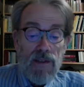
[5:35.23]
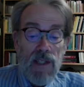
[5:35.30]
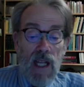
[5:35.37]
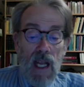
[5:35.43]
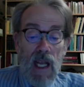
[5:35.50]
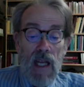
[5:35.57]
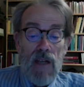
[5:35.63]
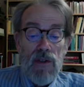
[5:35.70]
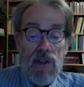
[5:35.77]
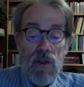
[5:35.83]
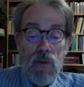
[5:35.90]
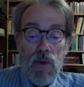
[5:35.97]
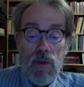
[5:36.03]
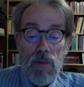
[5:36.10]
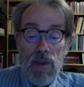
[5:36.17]
to action
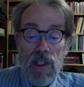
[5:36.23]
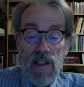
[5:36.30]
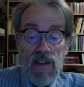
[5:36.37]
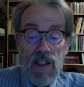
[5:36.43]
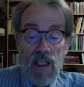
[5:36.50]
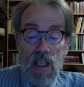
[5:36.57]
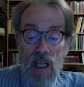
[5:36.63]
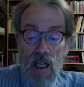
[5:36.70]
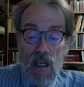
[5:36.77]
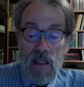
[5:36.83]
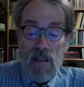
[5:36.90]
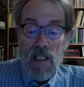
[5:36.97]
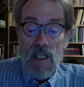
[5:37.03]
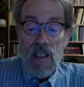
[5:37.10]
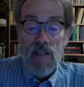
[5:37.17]
would be to
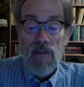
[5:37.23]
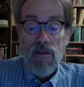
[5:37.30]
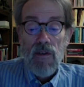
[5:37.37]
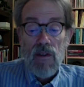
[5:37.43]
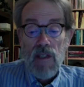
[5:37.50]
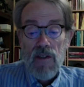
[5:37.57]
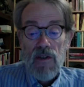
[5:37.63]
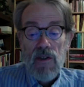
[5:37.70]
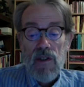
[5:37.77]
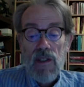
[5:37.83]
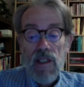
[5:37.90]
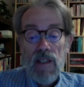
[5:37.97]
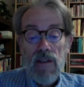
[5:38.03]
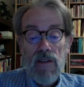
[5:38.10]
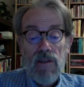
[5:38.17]
contact the
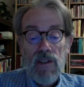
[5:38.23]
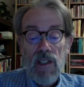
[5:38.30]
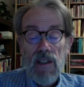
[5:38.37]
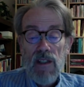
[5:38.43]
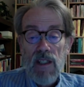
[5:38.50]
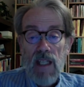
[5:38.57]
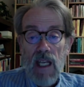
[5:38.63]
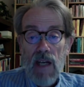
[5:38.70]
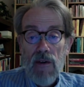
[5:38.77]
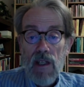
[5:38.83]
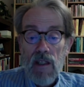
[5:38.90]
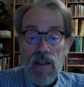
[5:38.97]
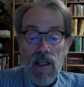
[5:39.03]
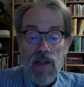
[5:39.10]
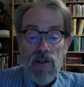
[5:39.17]
legislators and the county
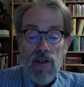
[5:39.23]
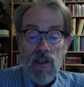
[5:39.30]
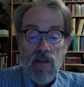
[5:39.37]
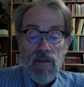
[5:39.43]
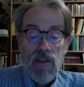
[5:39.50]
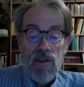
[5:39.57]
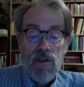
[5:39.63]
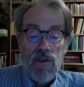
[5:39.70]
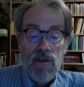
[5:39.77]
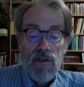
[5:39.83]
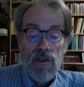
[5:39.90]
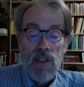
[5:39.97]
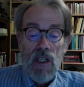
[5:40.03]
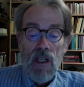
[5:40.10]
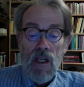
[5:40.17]
election officials
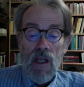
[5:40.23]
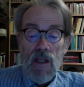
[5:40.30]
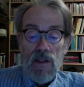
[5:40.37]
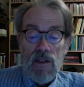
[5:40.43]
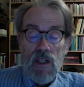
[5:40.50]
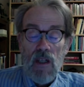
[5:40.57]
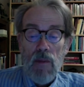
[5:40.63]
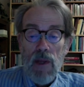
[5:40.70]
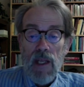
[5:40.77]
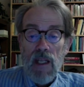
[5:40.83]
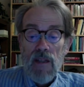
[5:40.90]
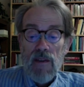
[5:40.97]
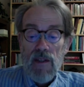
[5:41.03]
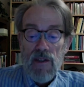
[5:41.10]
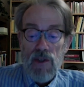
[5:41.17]
to
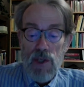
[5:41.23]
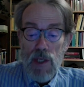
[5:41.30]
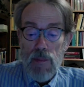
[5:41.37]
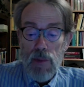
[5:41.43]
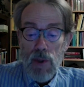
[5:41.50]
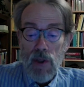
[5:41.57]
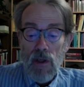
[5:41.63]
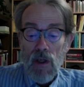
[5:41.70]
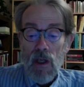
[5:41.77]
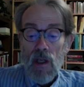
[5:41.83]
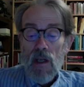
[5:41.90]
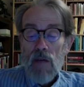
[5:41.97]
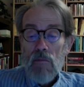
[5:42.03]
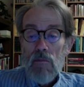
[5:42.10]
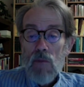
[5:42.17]
demand the cheaper,
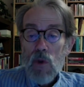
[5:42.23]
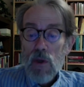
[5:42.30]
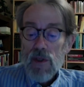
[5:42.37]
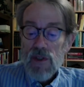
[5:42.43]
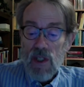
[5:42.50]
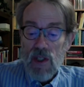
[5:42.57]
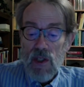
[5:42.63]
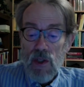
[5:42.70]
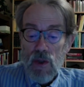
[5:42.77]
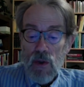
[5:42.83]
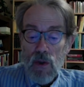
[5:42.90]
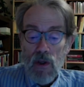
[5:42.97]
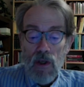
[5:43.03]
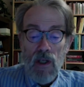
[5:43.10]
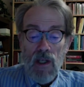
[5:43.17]
more
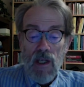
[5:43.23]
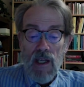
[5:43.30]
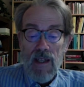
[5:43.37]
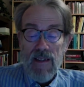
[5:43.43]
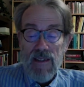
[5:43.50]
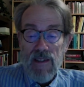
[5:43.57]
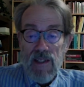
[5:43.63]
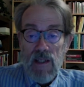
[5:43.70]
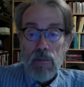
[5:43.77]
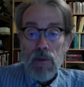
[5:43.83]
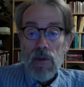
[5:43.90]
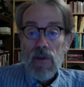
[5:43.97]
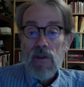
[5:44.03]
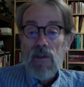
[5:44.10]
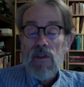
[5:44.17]
secure, and
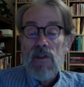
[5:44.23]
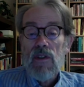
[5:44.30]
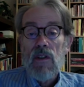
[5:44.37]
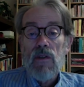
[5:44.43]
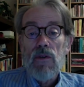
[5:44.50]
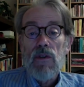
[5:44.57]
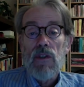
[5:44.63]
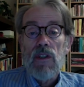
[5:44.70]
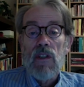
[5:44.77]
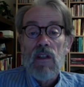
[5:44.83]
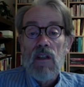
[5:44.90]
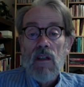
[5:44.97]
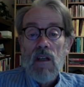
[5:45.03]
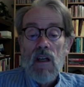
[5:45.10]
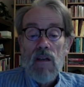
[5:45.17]
simpler solution
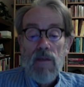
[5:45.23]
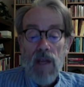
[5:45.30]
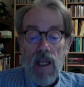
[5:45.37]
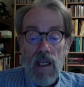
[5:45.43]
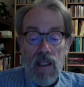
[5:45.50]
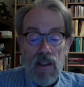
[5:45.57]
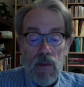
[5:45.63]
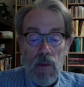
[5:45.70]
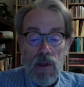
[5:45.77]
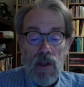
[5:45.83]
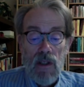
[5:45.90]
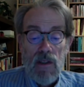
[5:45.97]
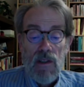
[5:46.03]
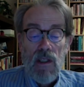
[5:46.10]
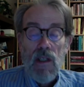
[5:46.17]
of
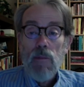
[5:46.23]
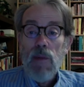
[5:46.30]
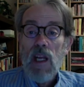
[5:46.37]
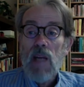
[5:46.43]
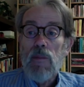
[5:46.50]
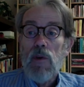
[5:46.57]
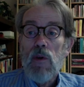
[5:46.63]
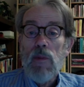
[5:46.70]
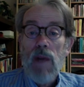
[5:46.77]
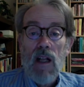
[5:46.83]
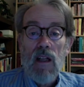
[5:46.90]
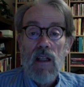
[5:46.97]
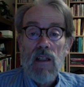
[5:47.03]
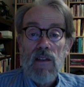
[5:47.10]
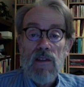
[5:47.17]
hand-marked paper
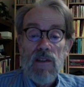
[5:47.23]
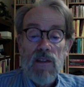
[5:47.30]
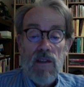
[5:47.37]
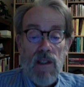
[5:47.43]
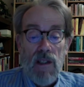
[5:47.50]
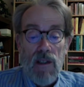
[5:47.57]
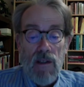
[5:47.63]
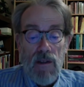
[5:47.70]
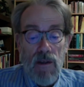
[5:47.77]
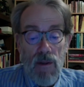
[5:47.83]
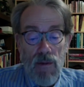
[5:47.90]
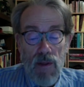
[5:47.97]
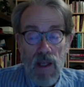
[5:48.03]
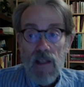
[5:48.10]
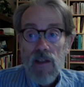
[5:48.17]
ballots.
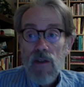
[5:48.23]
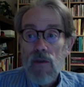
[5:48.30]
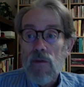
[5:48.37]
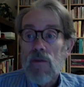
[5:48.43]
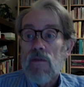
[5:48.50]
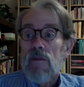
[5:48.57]
Thank you.